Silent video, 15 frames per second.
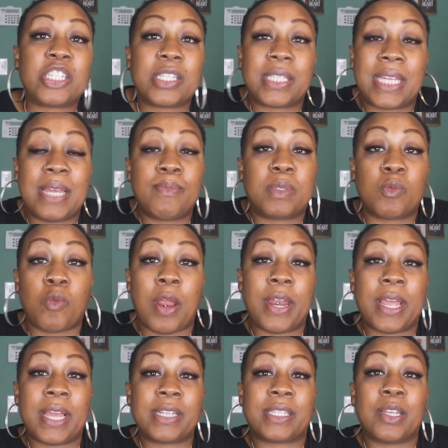just keeps
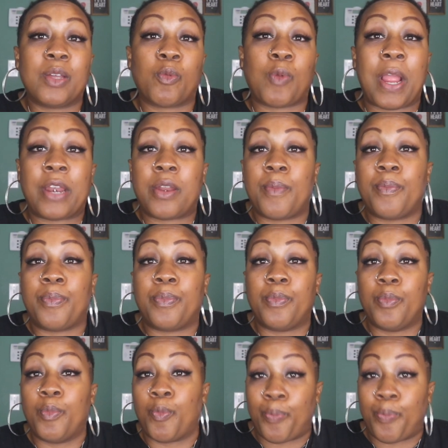running into random